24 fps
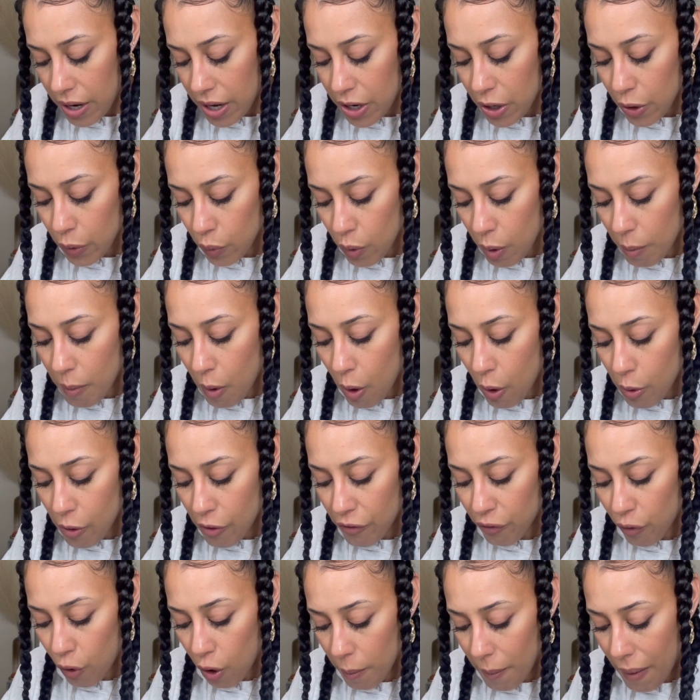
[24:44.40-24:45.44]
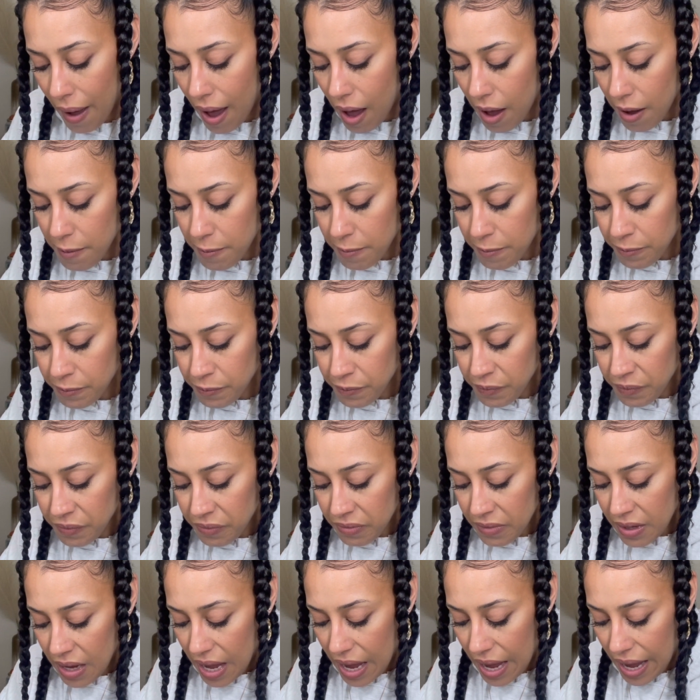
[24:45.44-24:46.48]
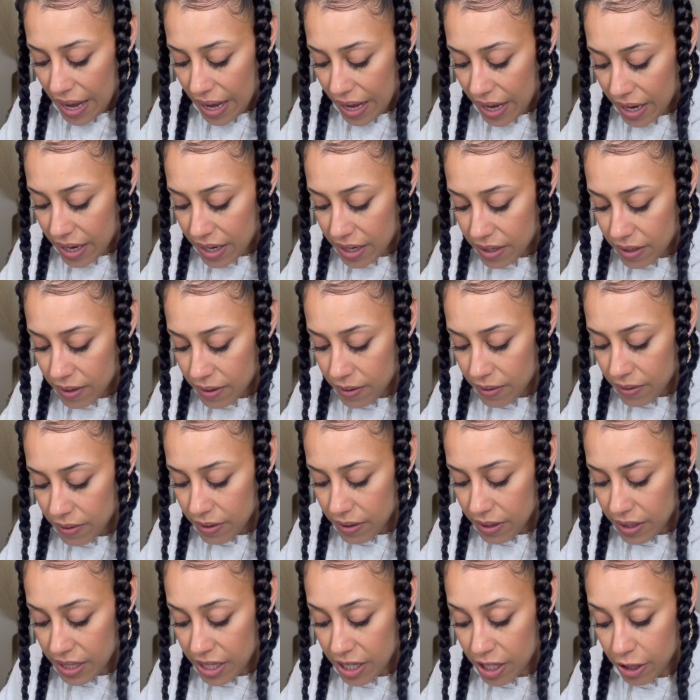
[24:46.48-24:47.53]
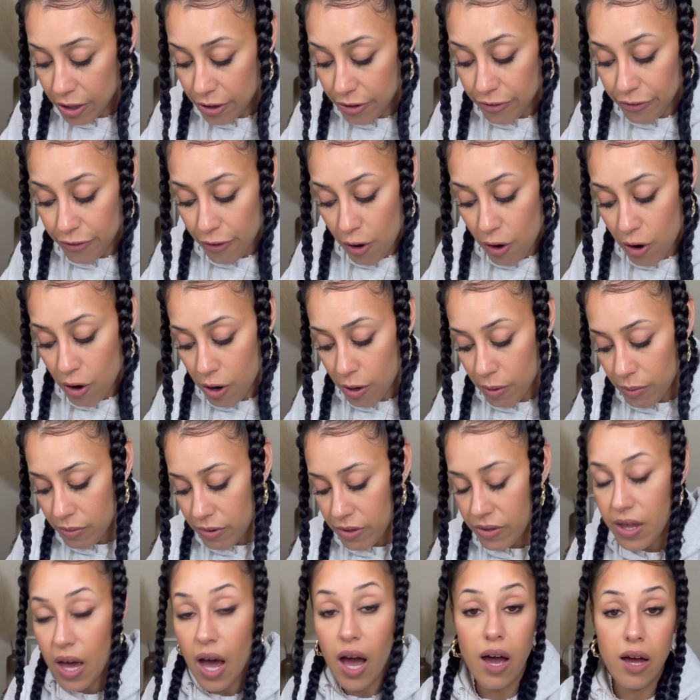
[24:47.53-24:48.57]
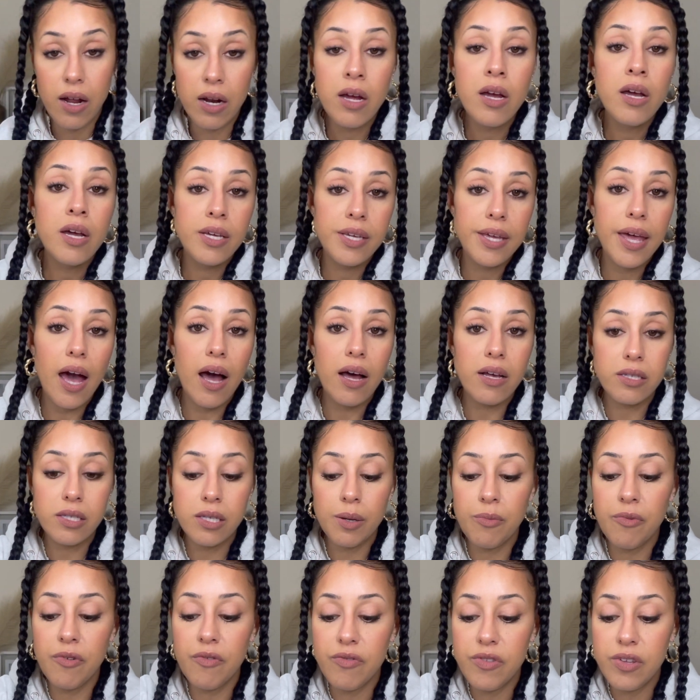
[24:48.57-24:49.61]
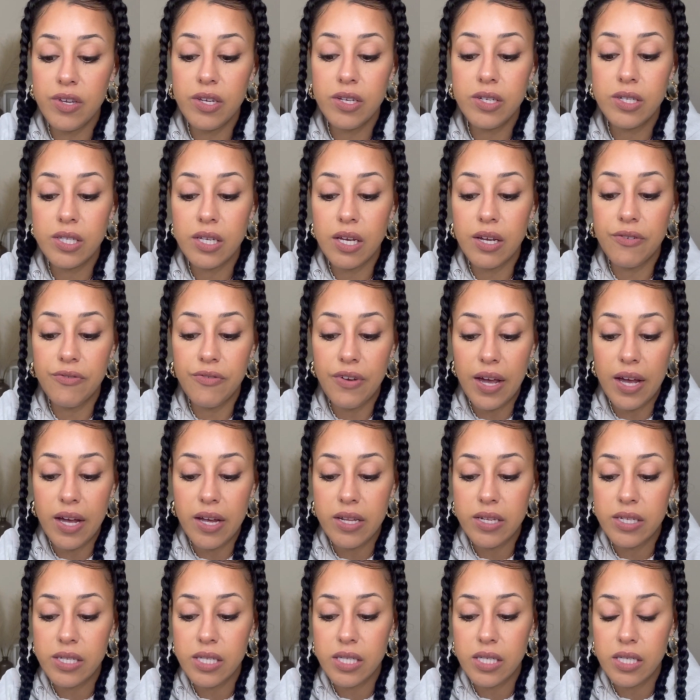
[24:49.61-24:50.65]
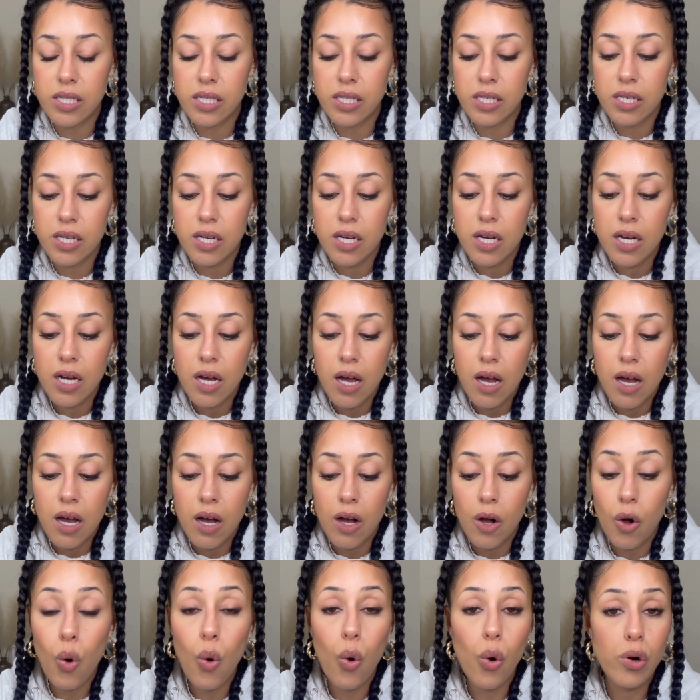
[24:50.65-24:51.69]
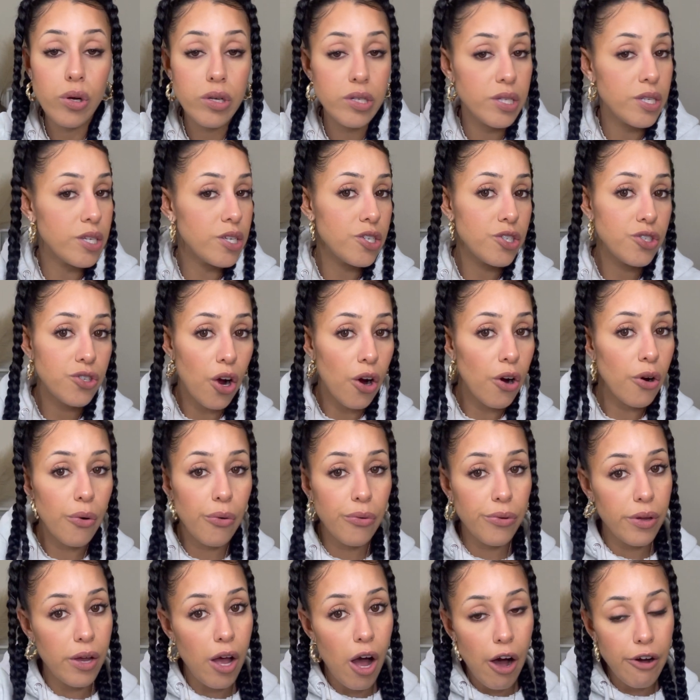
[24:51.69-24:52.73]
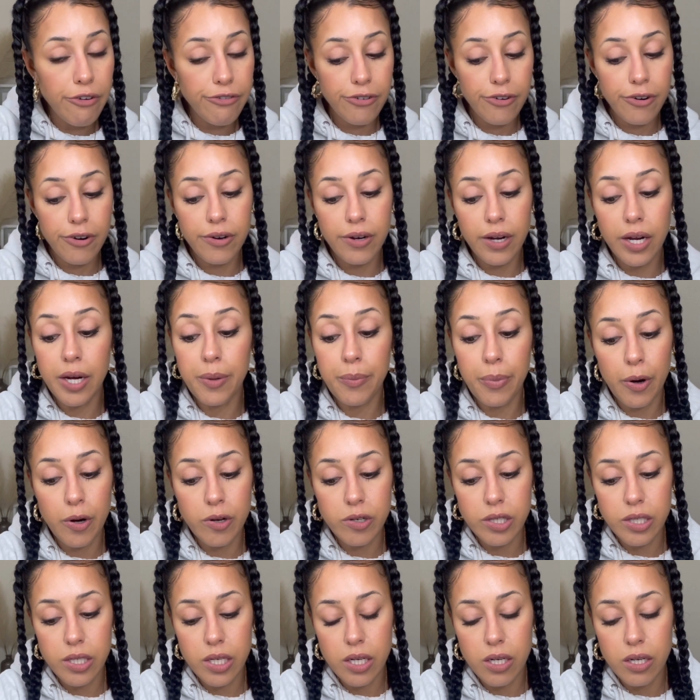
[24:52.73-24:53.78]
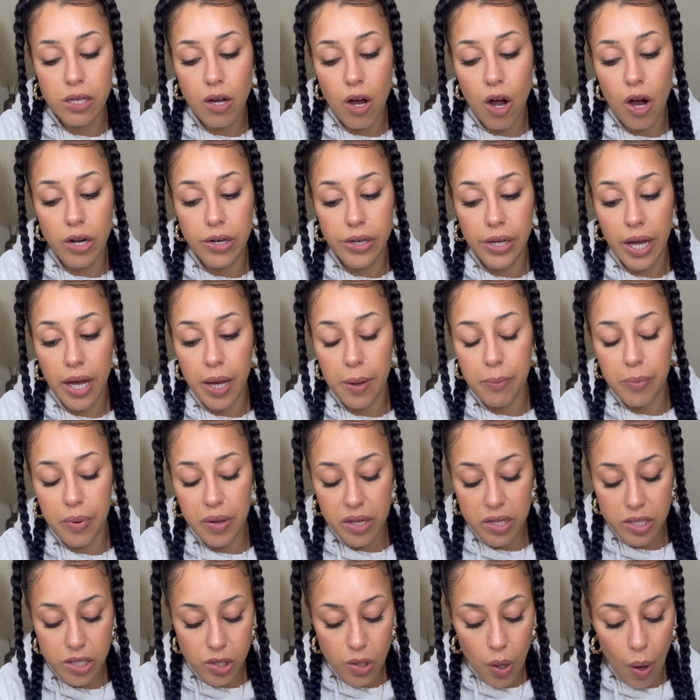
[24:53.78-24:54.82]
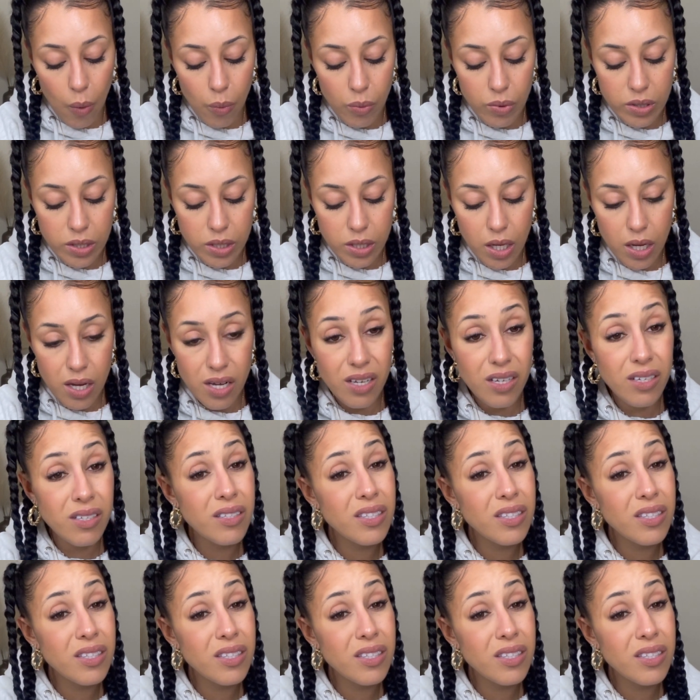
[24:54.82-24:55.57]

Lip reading: remote format? And he confirmed that, yeah, some of these advanced courses are only offered in person on campus. So I was like,